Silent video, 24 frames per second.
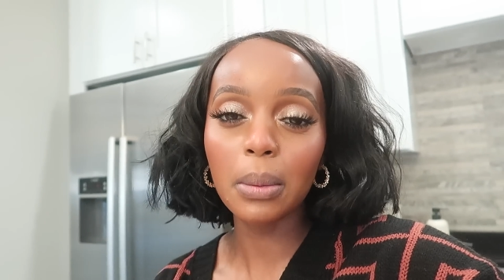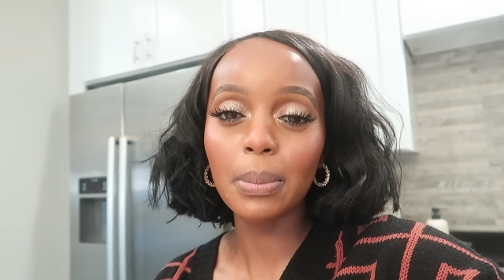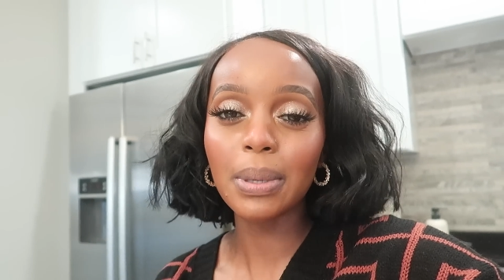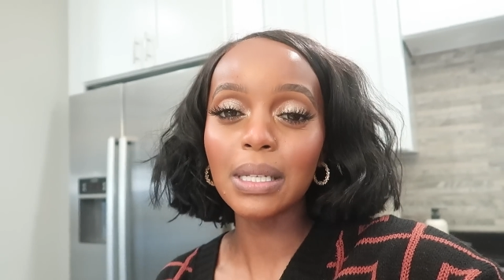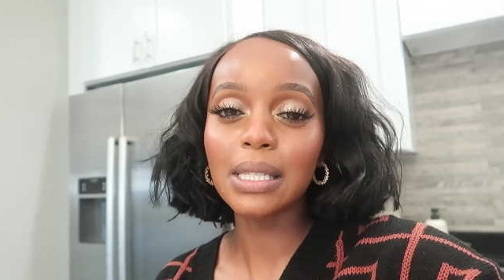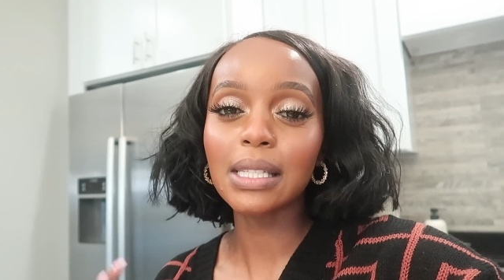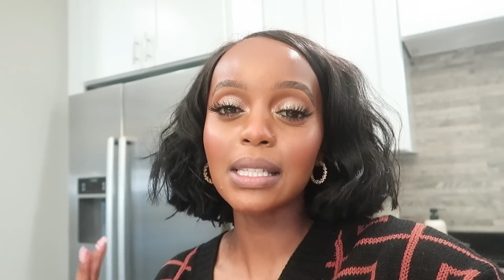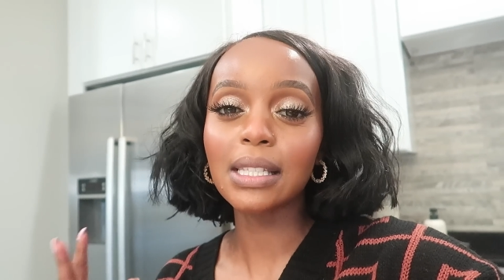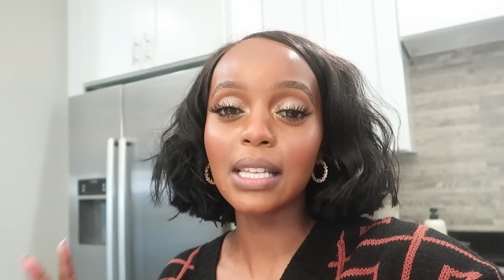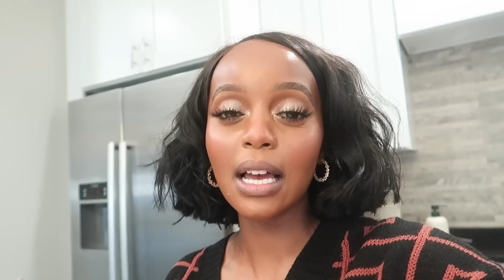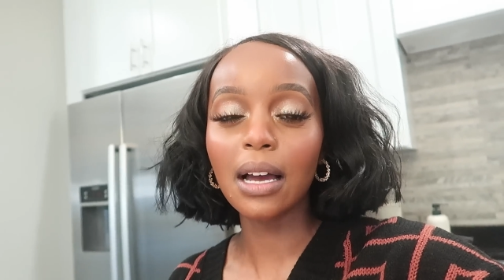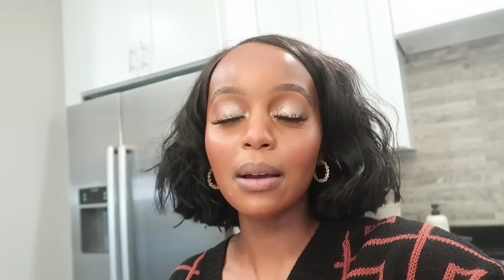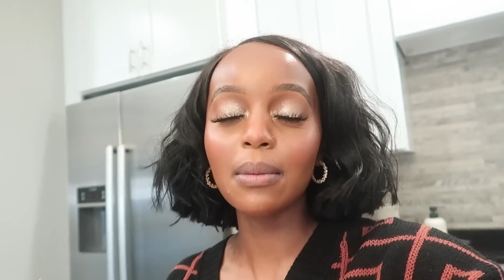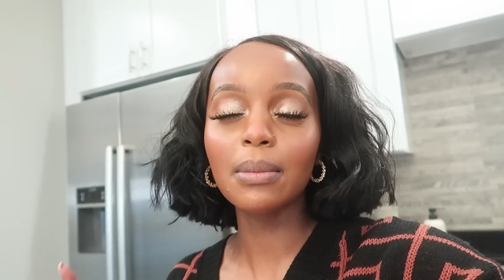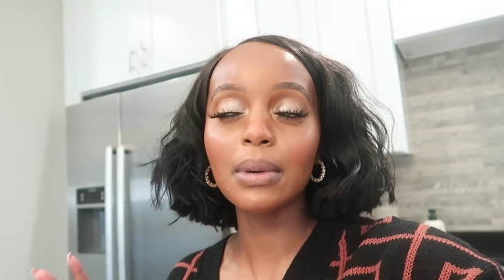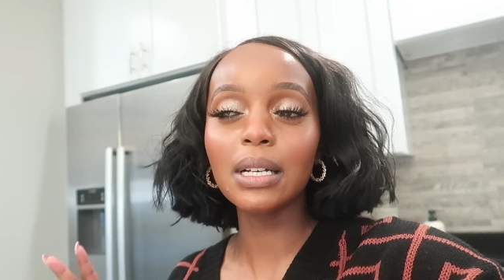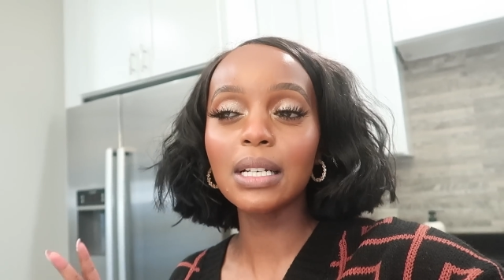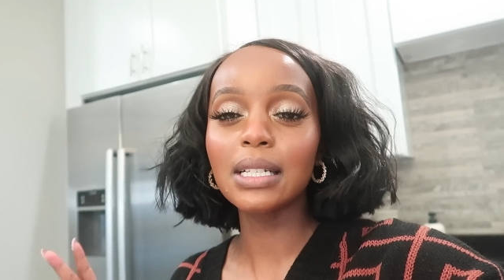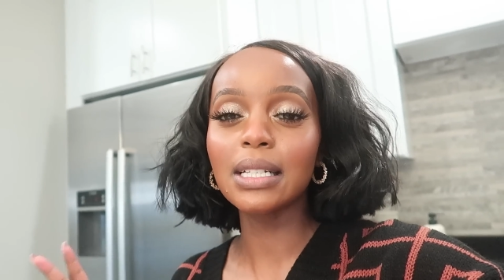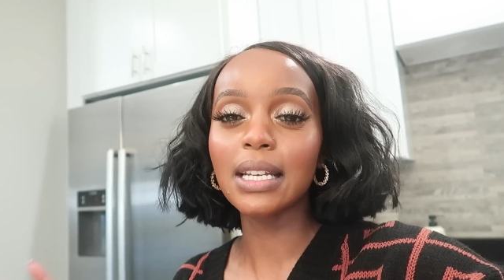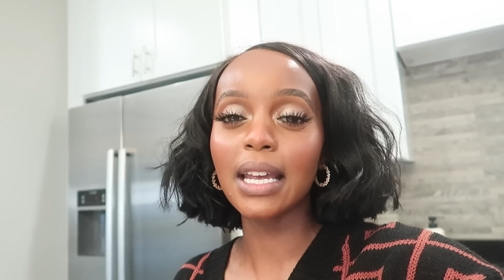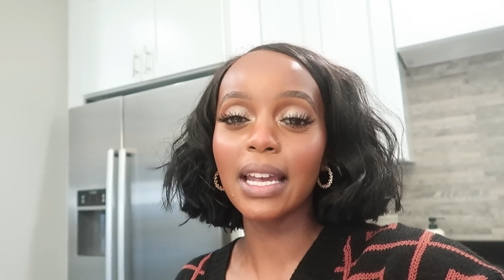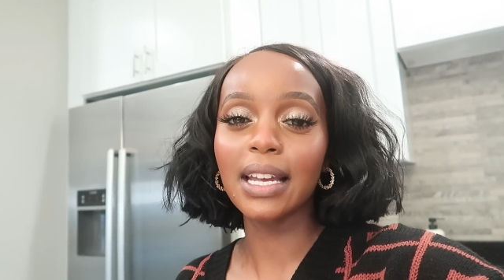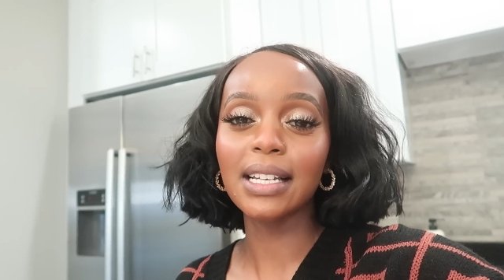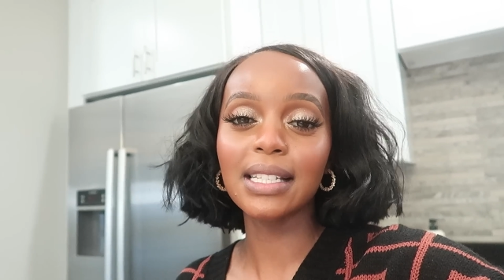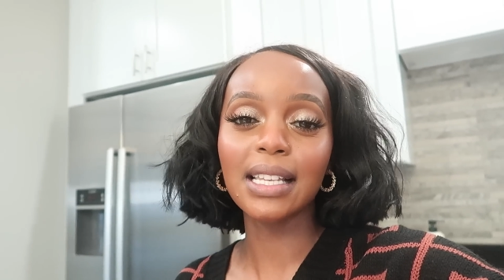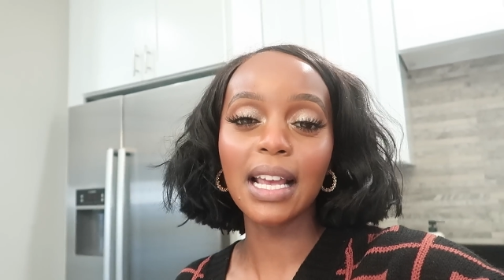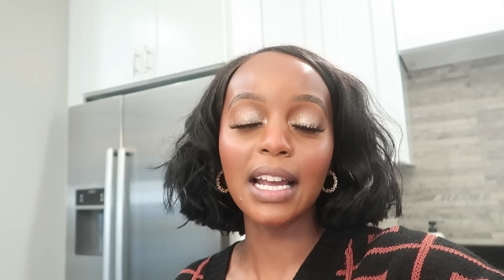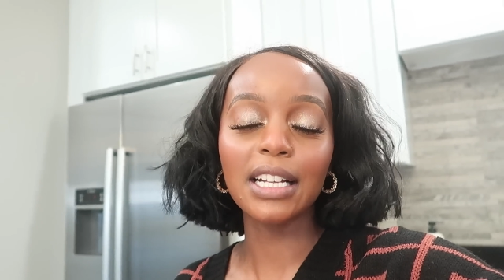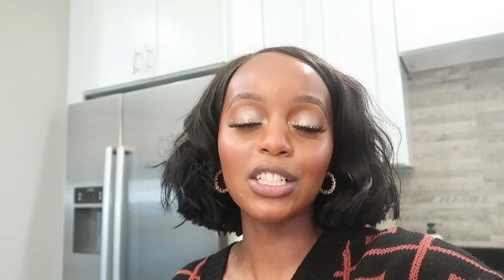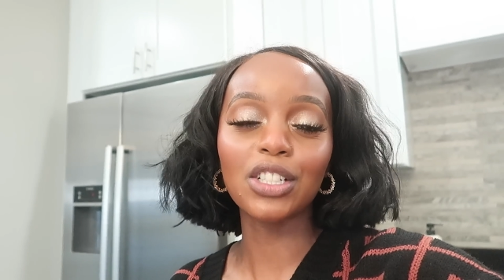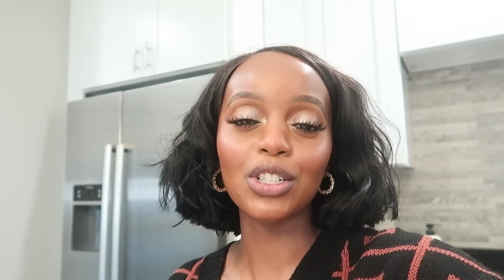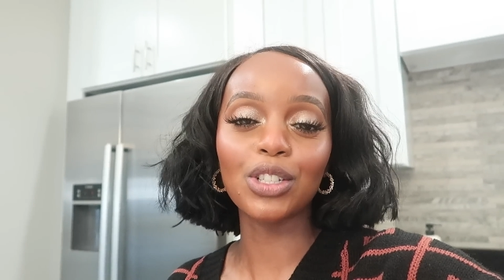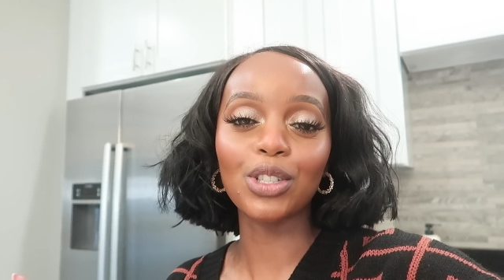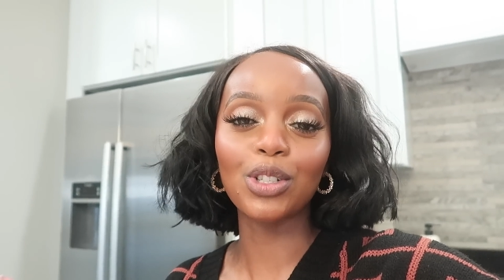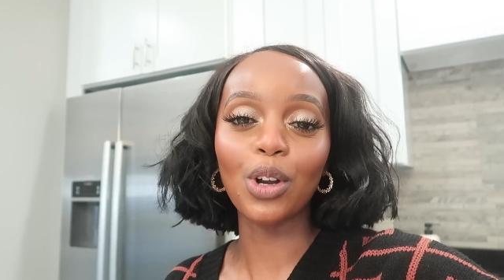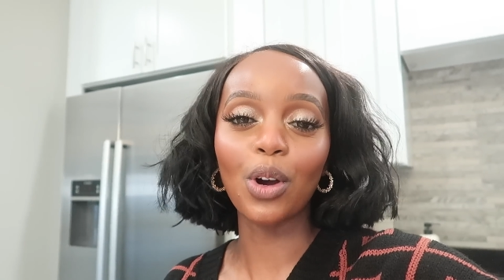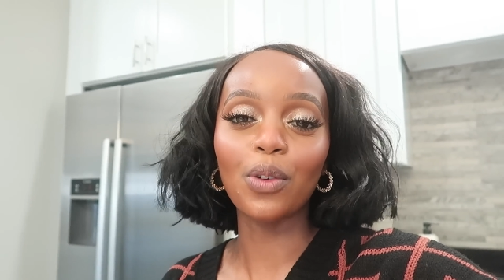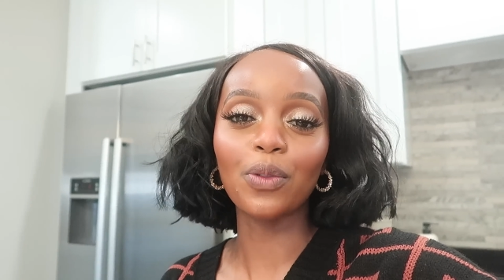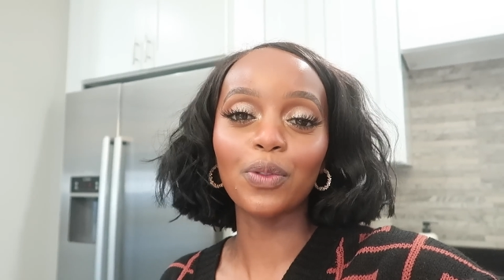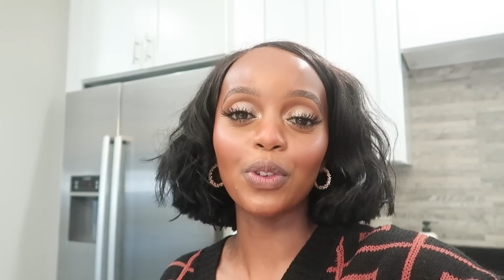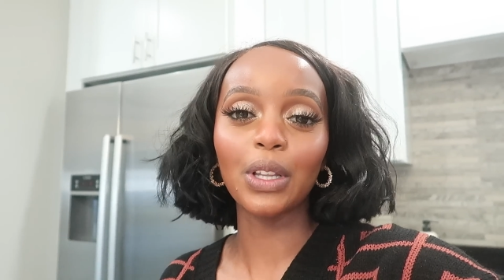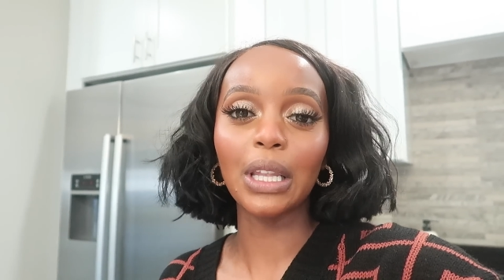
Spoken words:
but some days I just don't